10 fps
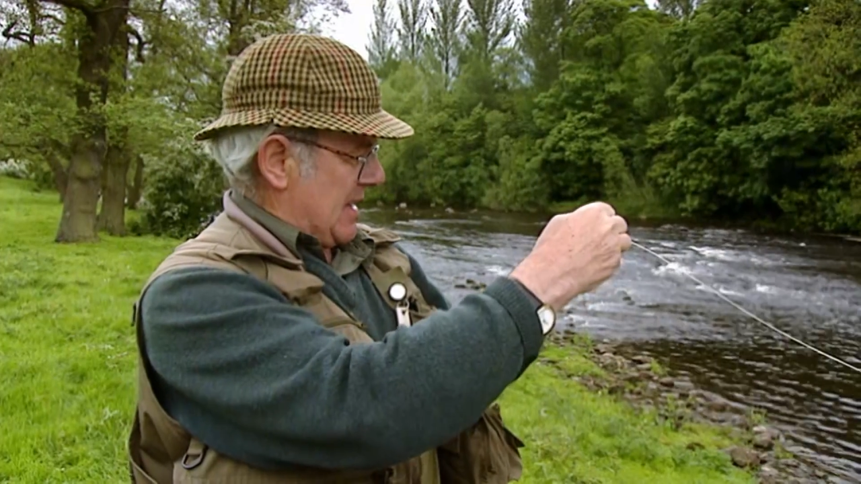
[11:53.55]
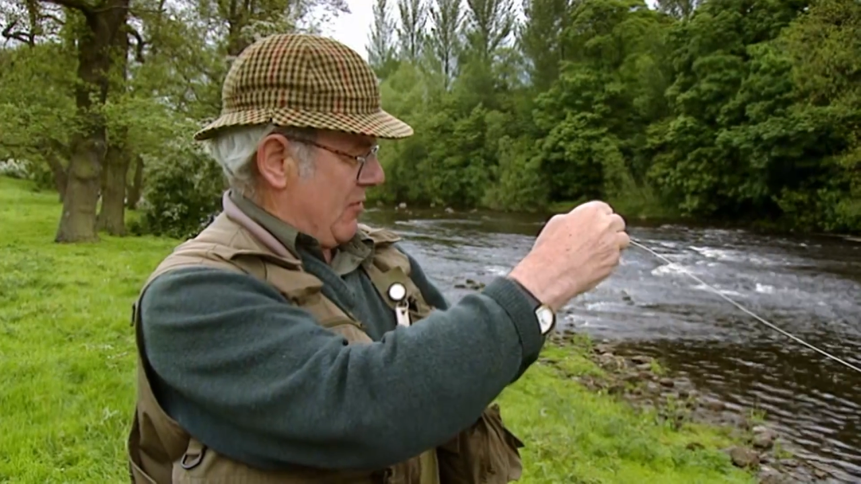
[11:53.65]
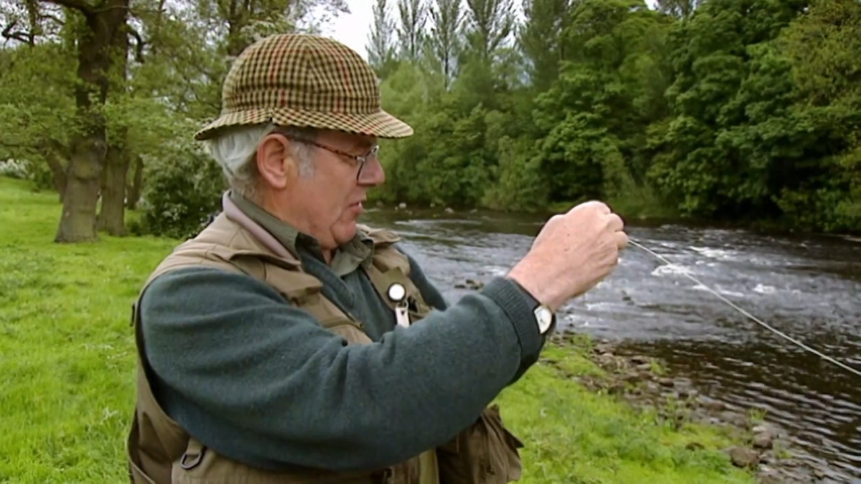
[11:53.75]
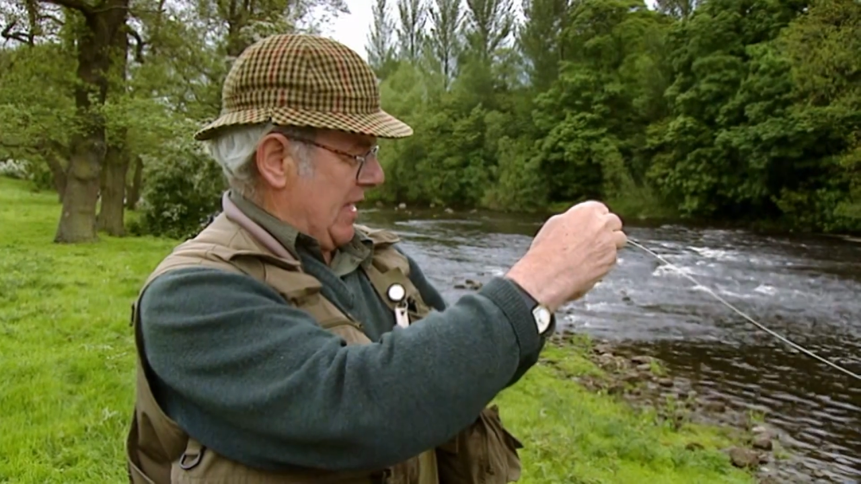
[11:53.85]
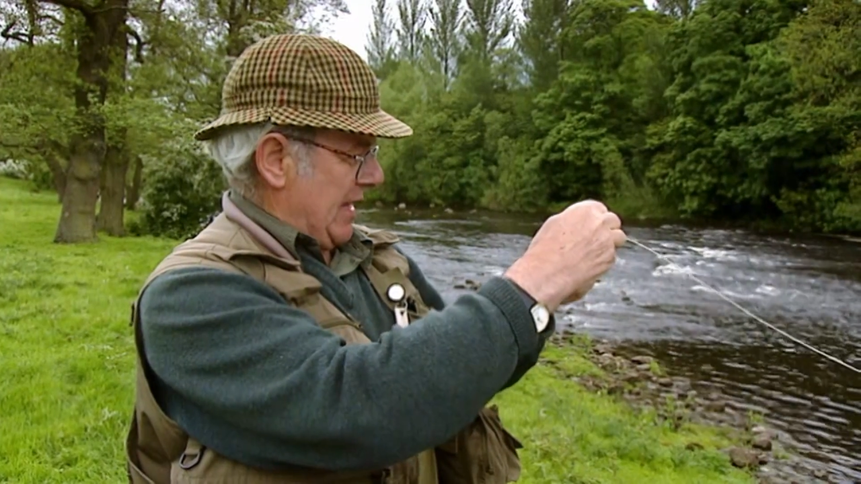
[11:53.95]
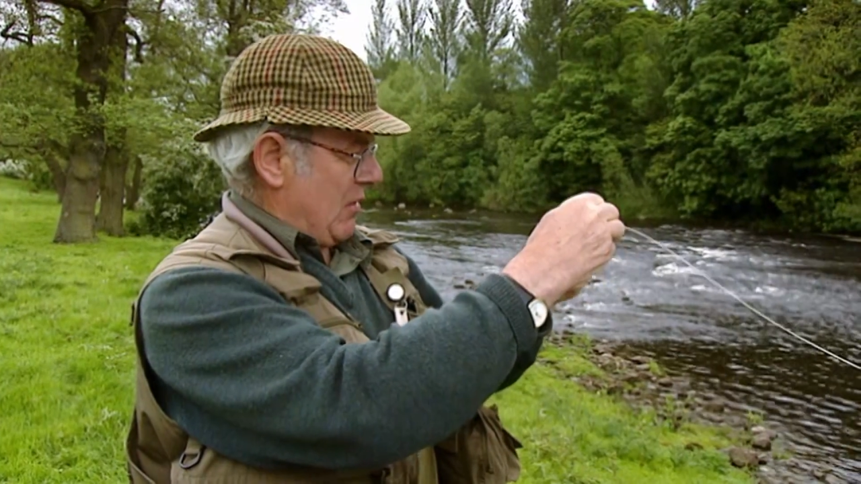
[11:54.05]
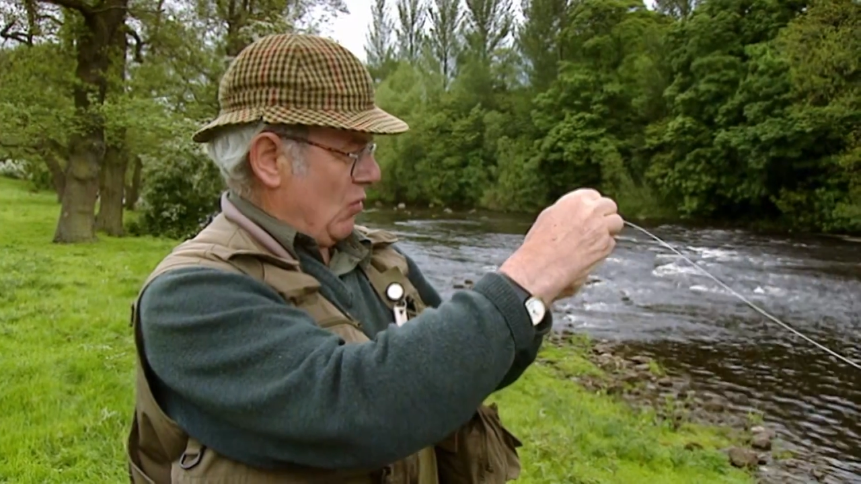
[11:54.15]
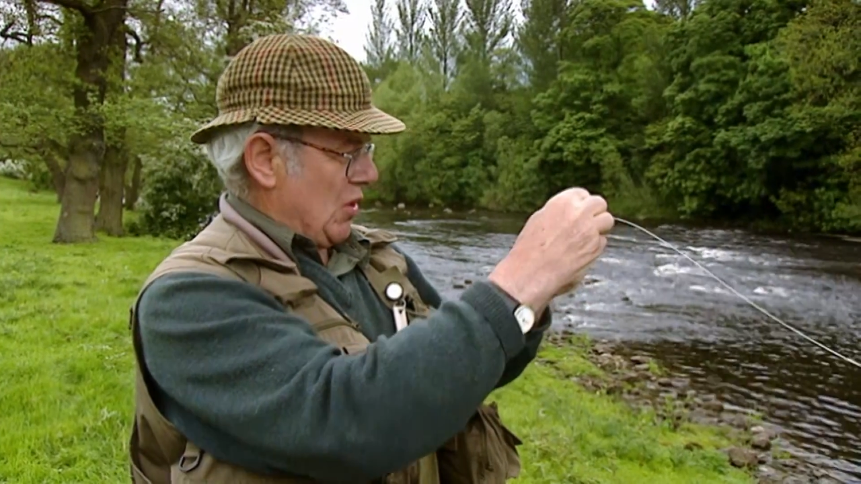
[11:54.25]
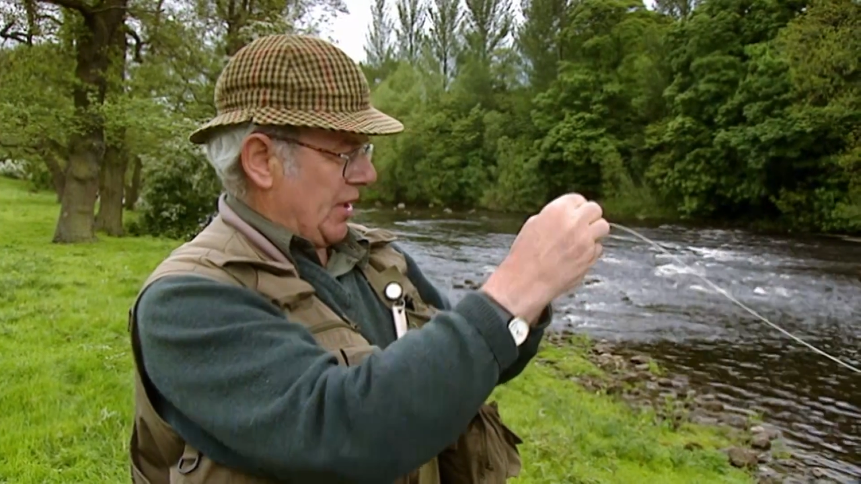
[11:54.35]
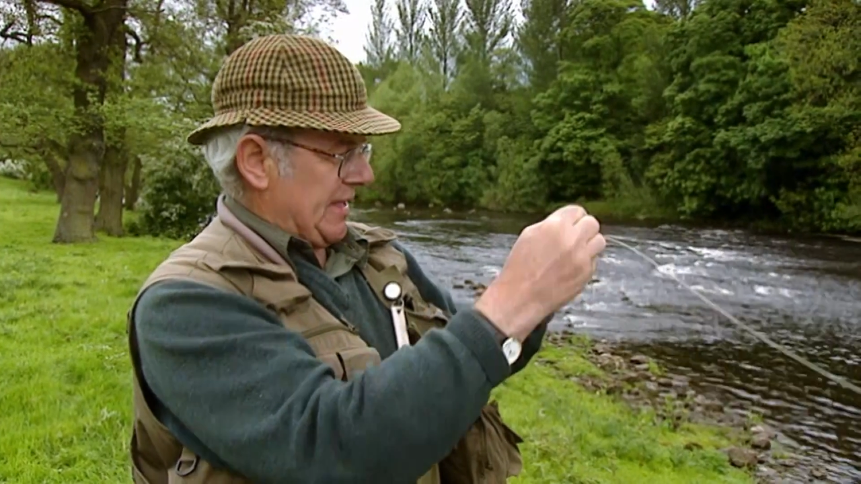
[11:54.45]
really
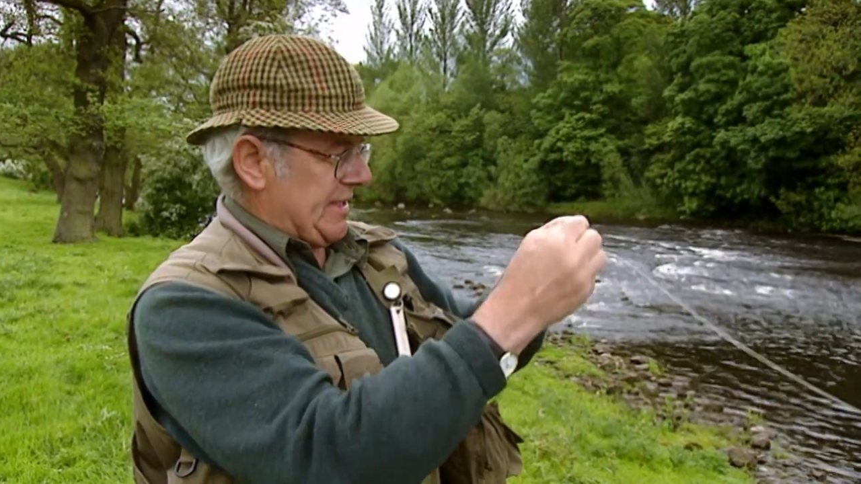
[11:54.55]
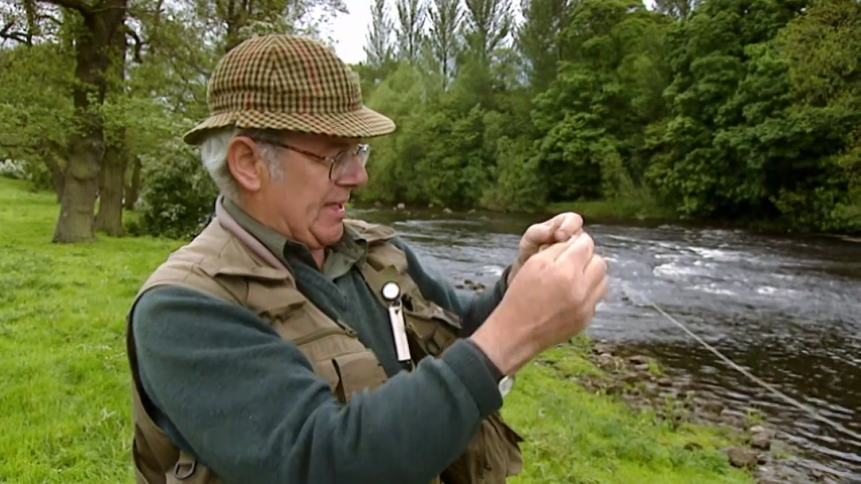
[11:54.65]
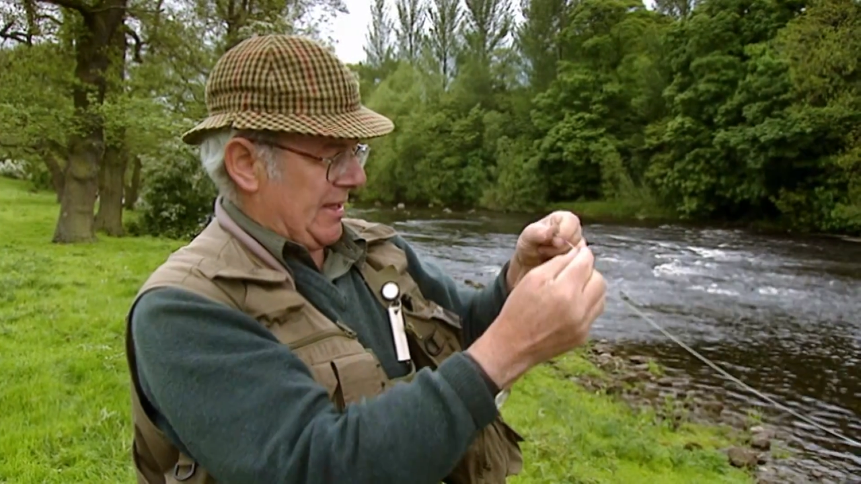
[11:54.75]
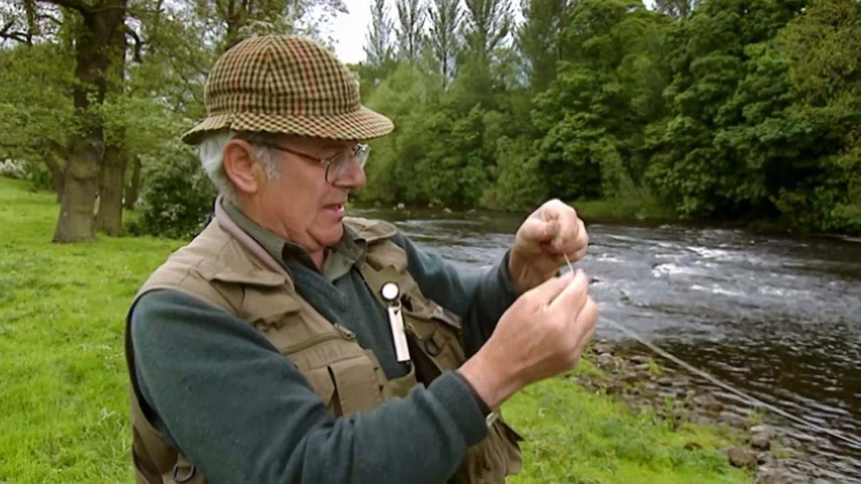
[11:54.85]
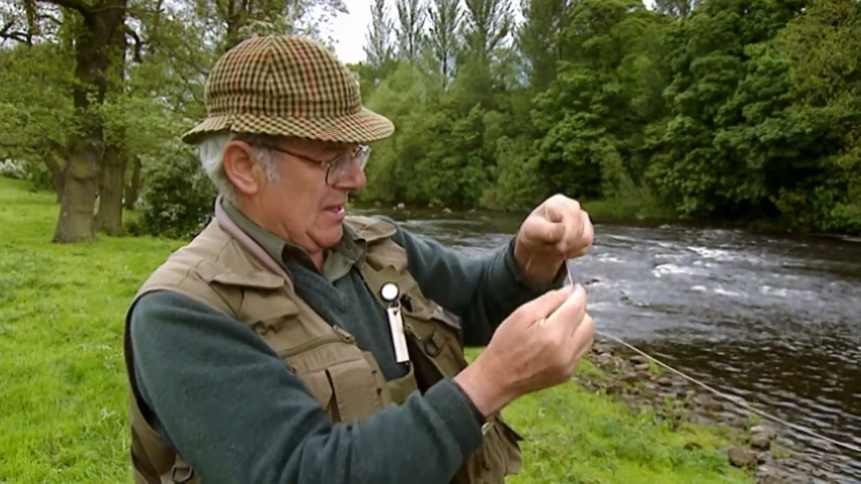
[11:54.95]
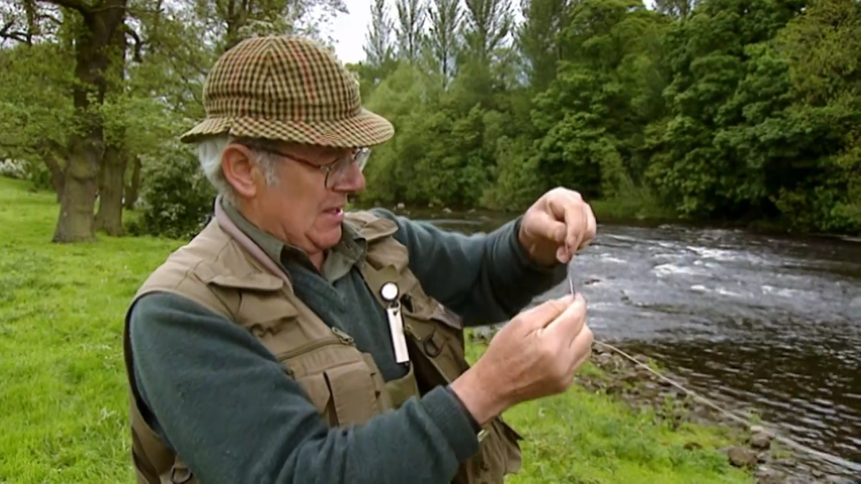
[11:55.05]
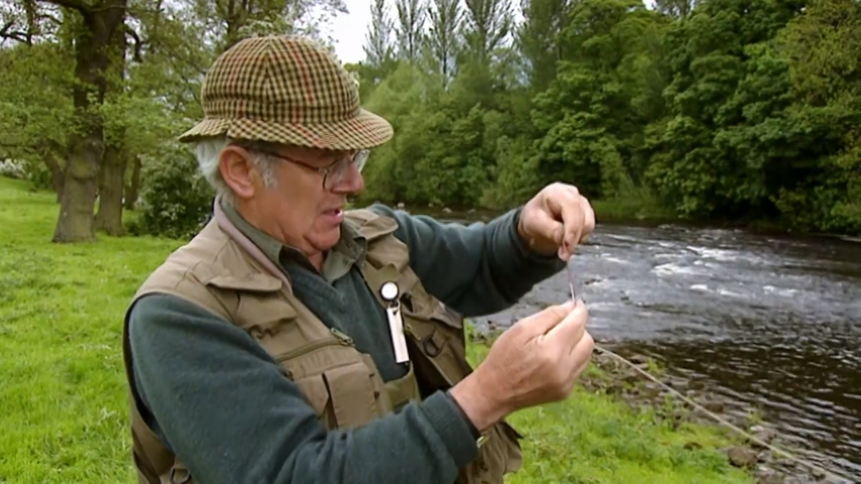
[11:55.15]
work it in